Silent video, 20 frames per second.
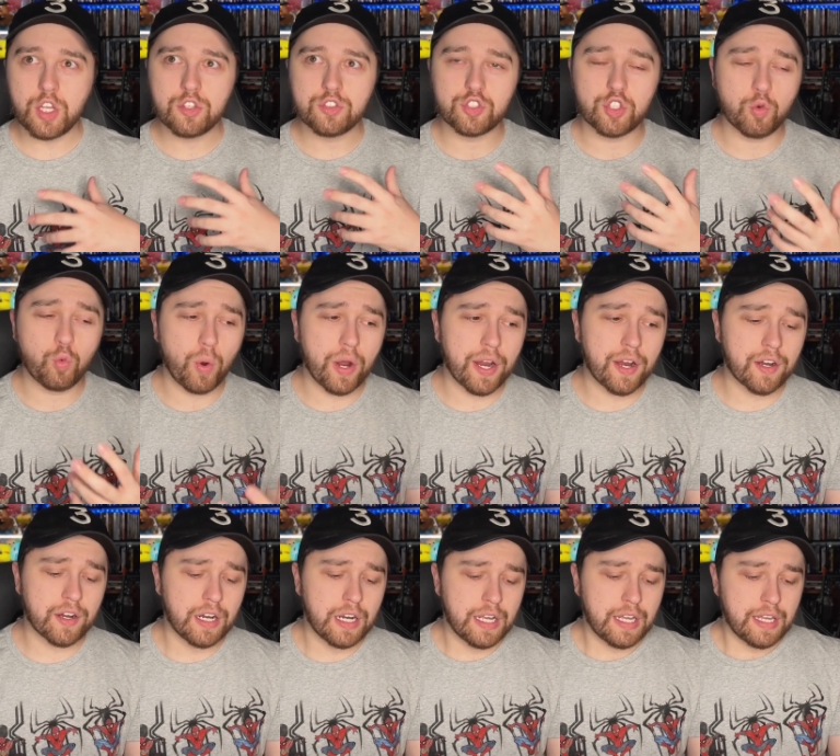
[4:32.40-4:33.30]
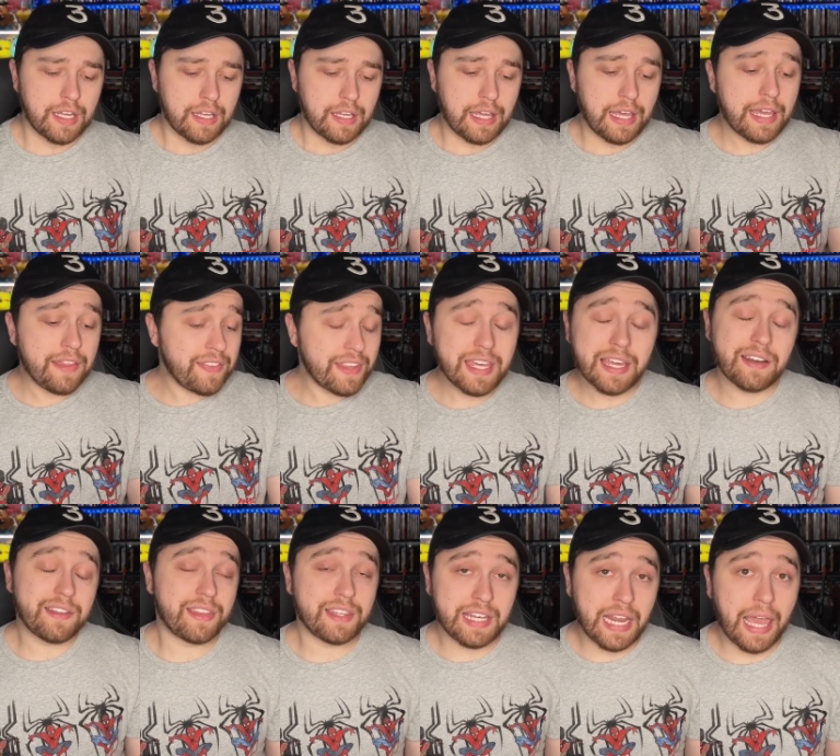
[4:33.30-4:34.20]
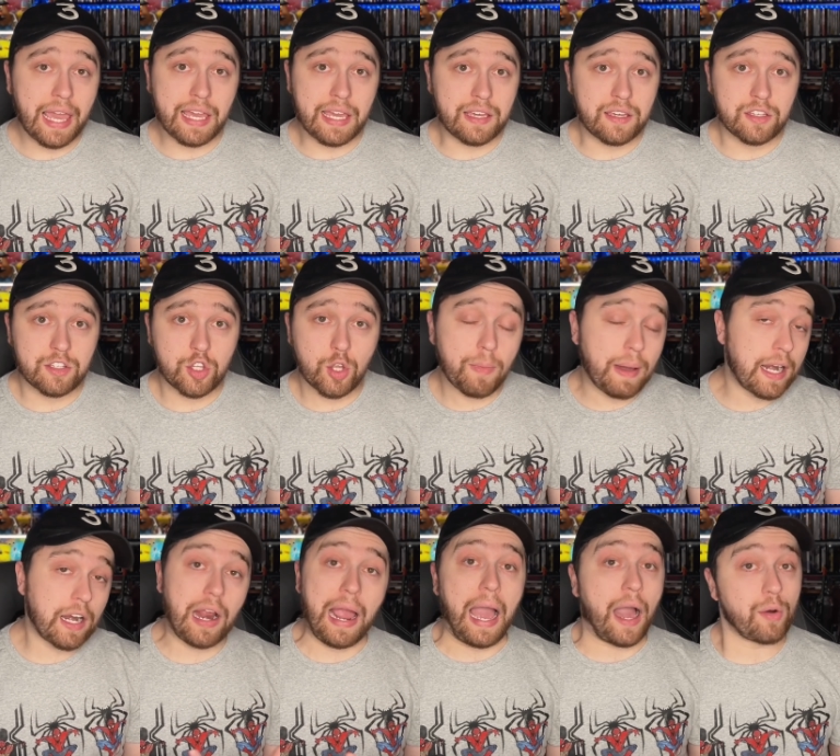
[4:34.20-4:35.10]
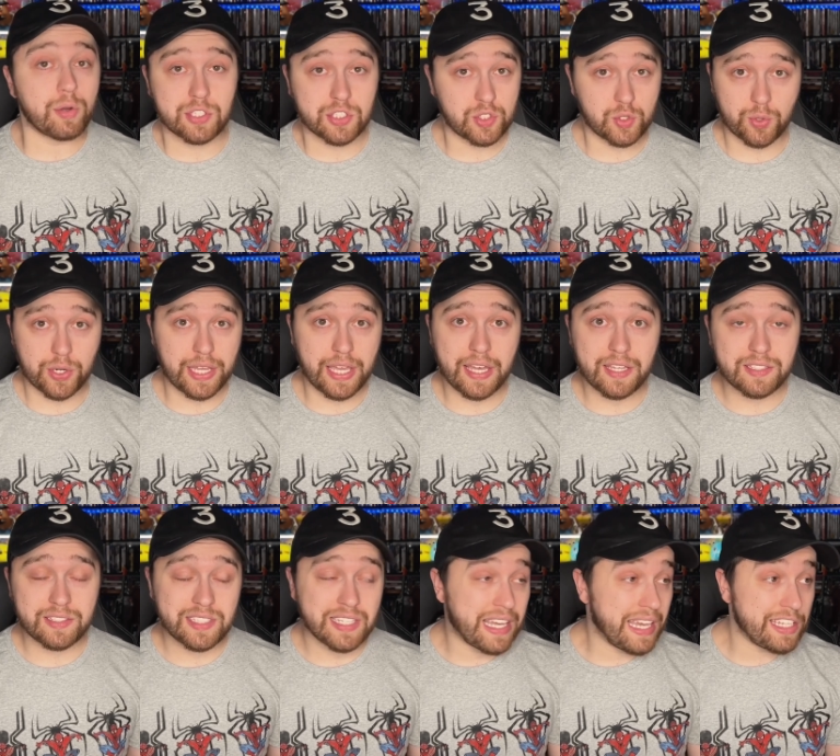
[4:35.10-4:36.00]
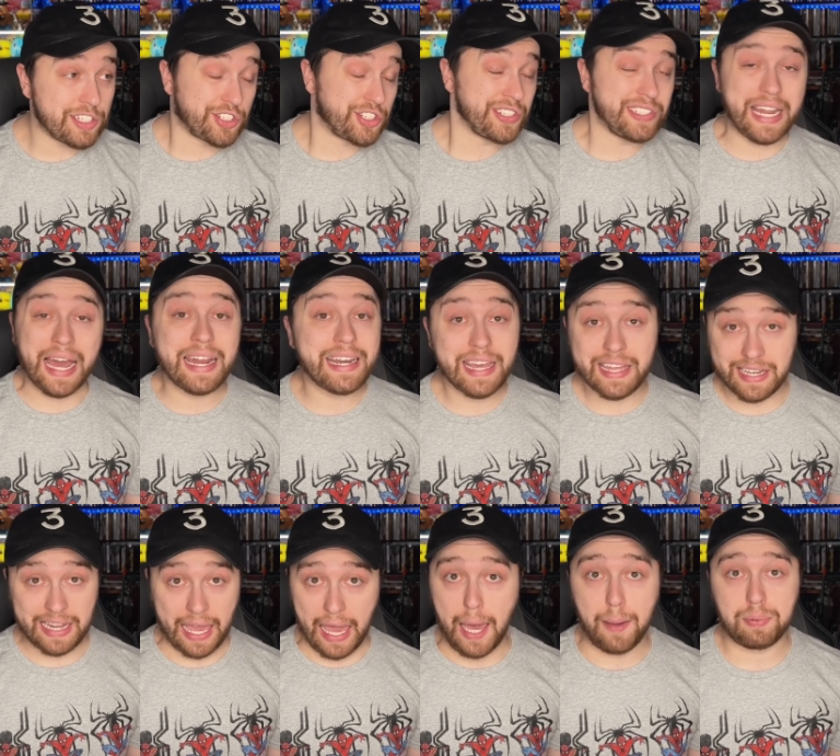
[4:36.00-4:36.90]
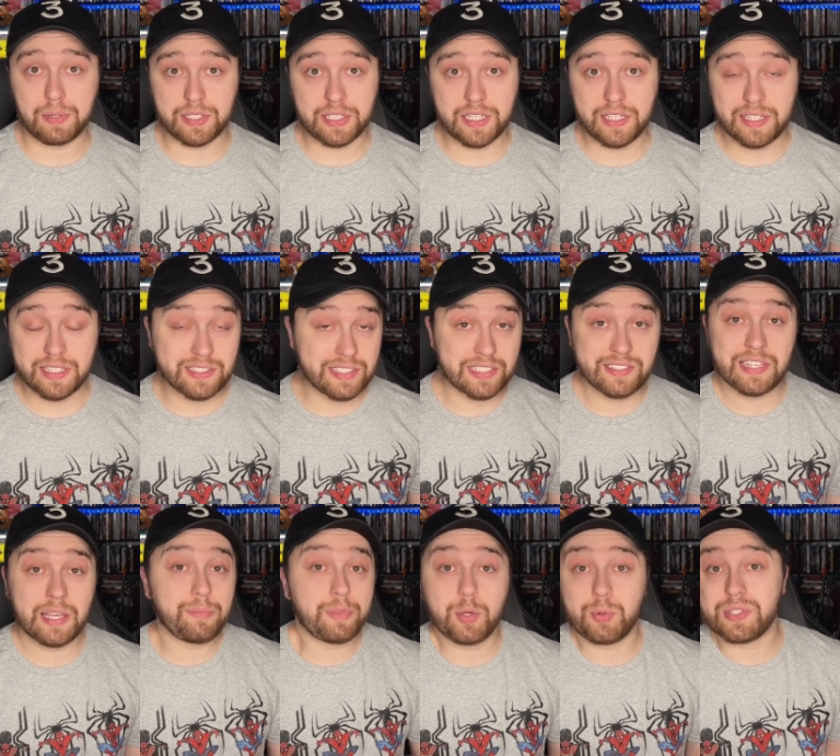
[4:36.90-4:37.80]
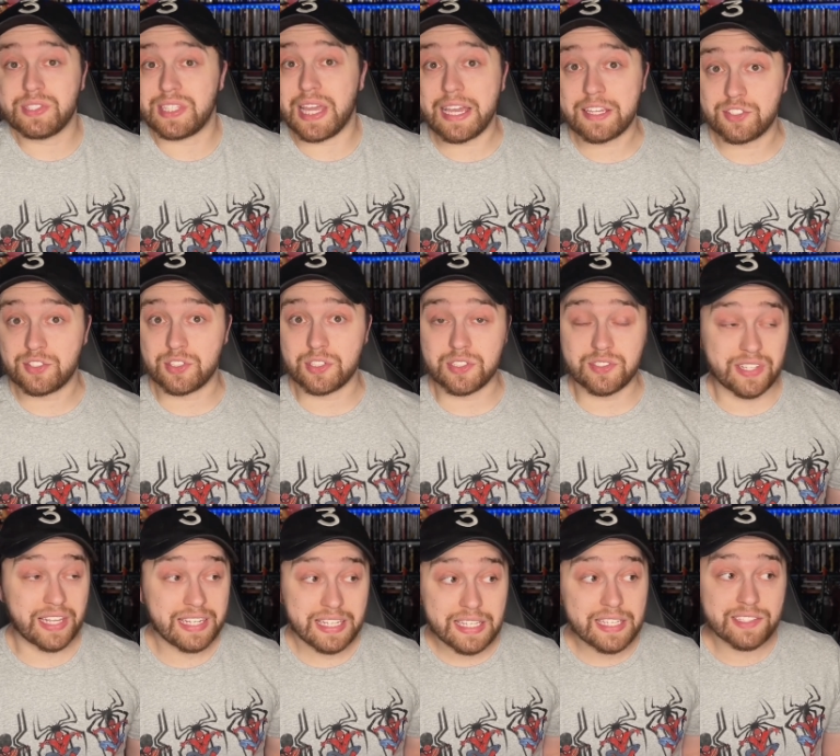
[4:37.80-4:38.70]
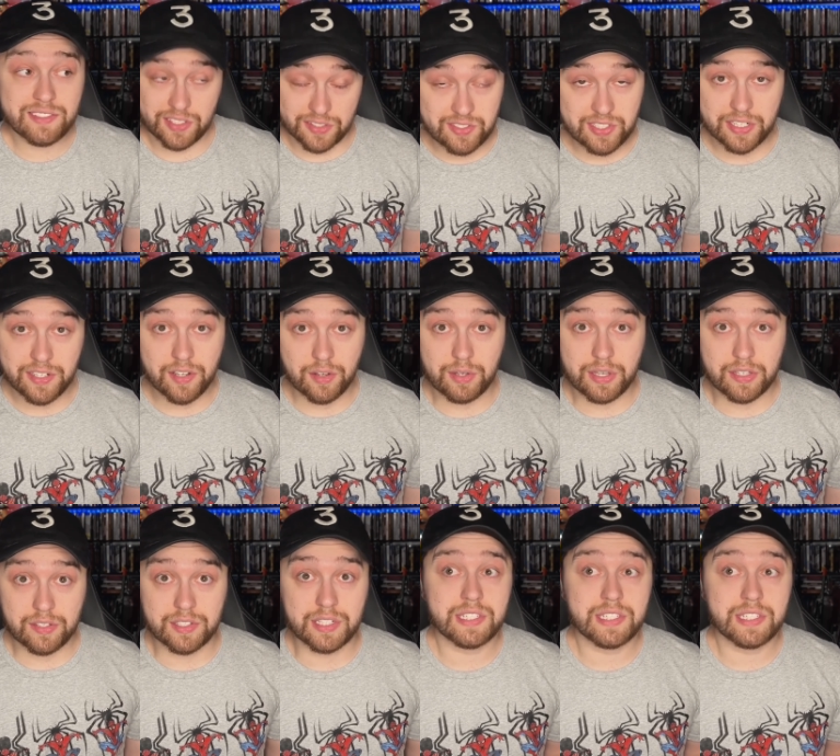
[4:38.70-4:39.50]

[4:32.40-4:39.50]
To where, in the end of the day, no matter how his story ends, it should not end happily. It's the same thing with Dexter, is that he is a serial killer.